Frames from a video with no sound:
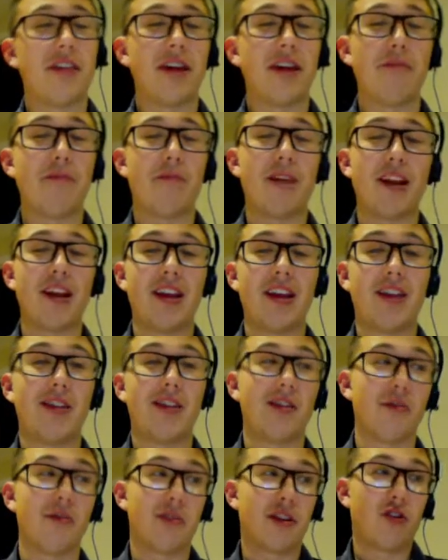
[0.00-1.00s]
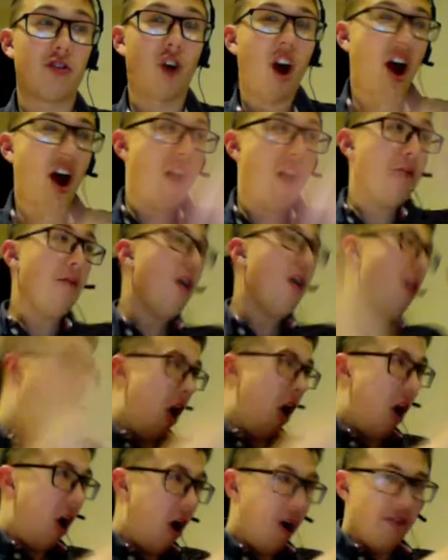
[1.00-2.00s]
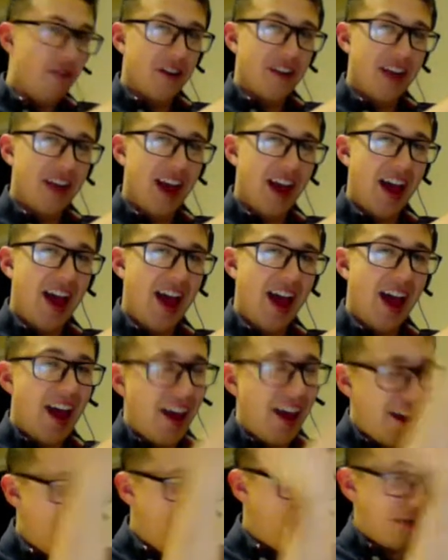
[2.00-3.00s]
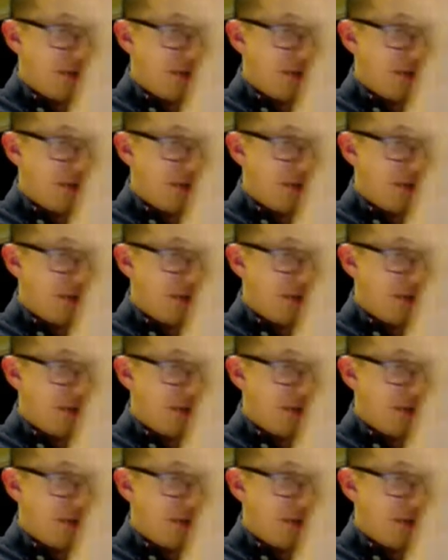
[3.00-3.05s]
then please subscribe over there.